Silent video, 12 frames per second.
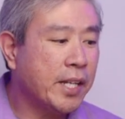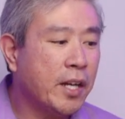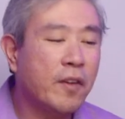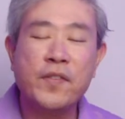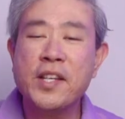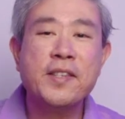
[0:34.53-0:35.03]

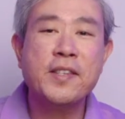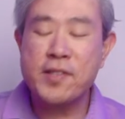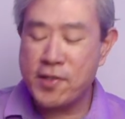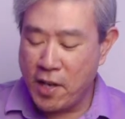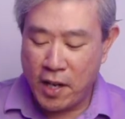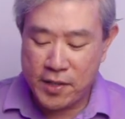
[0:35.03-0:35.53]
enough, this
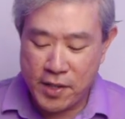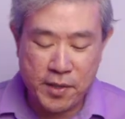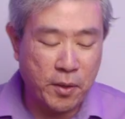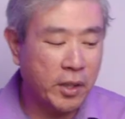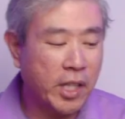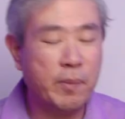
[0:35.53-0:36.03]
is not just
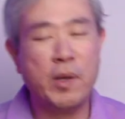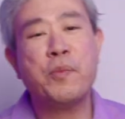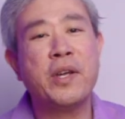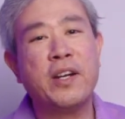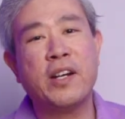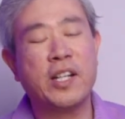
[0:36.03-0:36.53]
only a
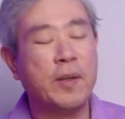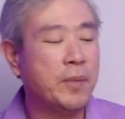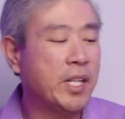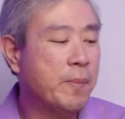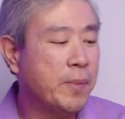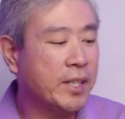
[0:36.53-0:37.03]
memory card
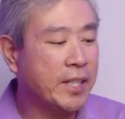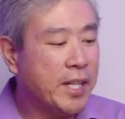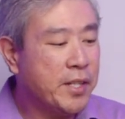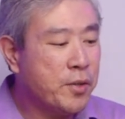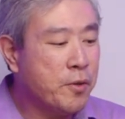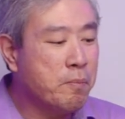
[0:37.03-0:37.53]
company, but they
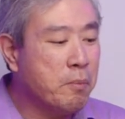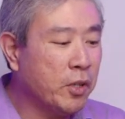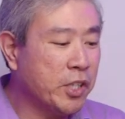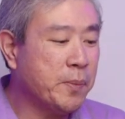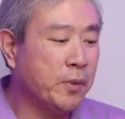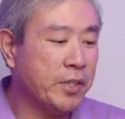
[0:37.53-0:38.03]
do
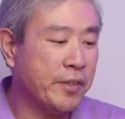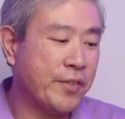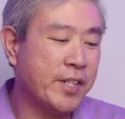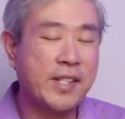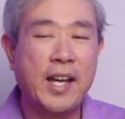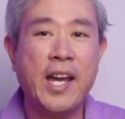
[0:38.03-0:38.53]
multiple
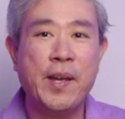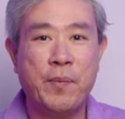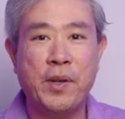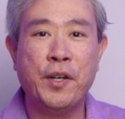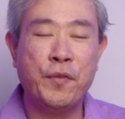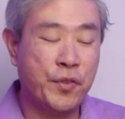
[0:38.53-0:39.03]
different
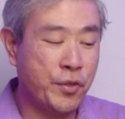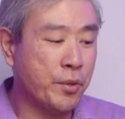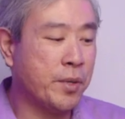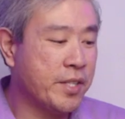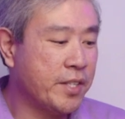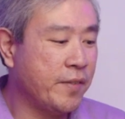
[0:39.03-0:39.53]
type of
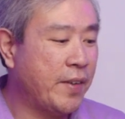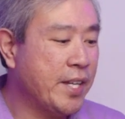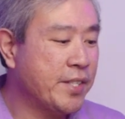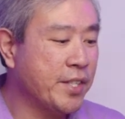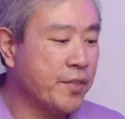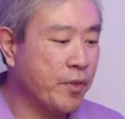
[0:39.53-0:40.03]
storage
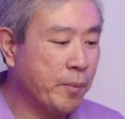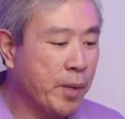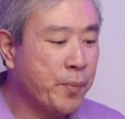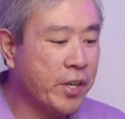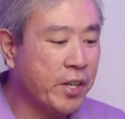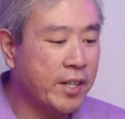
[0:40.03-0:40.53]
devices, from
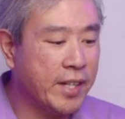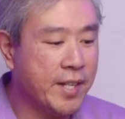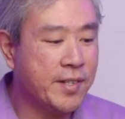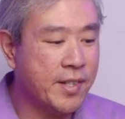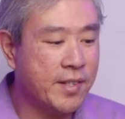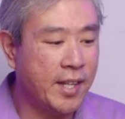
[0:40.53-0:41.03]
memory card,
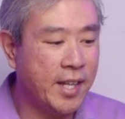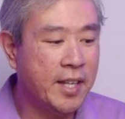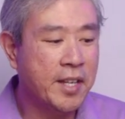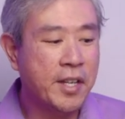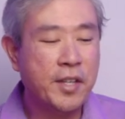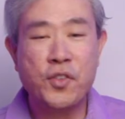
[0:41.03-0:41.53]

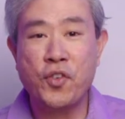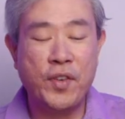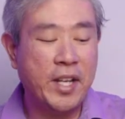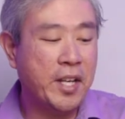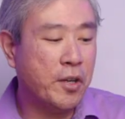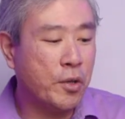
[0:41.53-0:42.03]
SSD, to
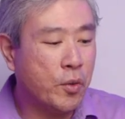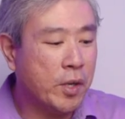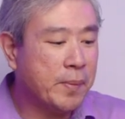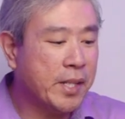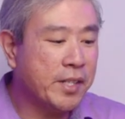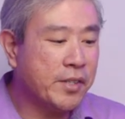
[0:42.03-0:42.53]
video
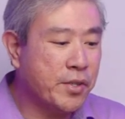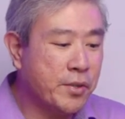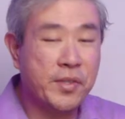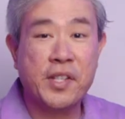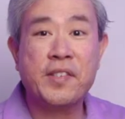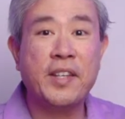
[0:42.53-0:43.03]
equipment, to
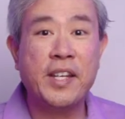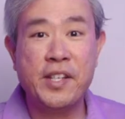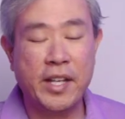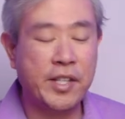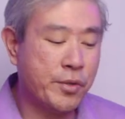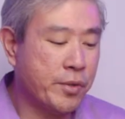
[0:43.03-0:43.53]
just
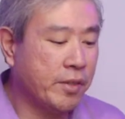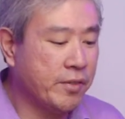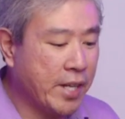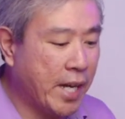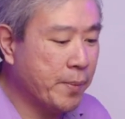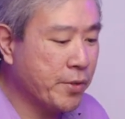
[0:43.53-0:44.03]
industrial
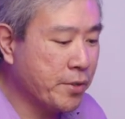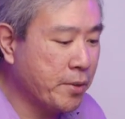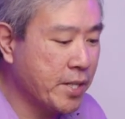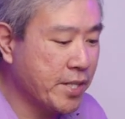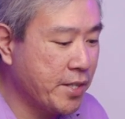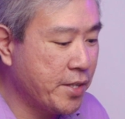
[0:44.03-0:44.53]
type
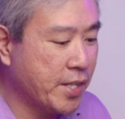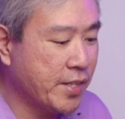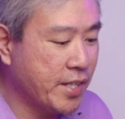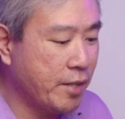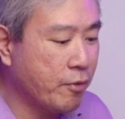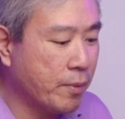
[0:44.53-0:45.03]
storage, as you can
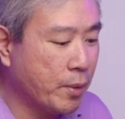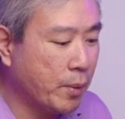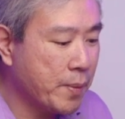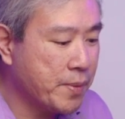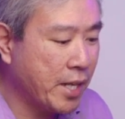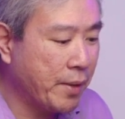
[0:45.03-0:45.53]
see from their
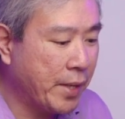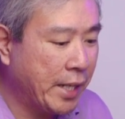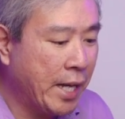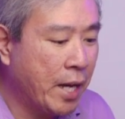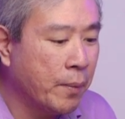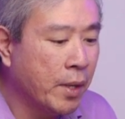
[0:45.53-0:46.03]
website right
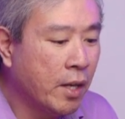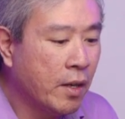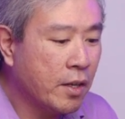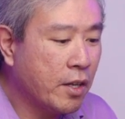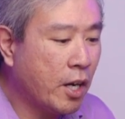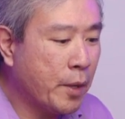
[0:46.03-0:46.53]
now,
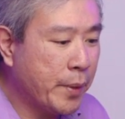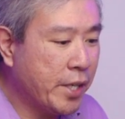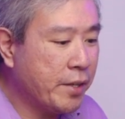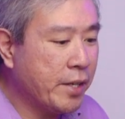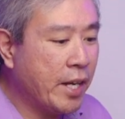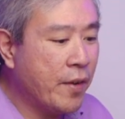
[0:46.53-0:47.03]
card
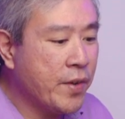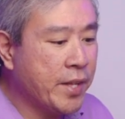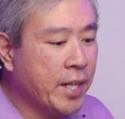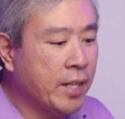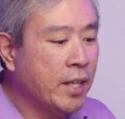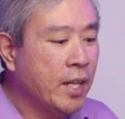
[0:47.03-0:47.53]
reader and
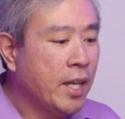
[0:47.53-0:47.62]
everything.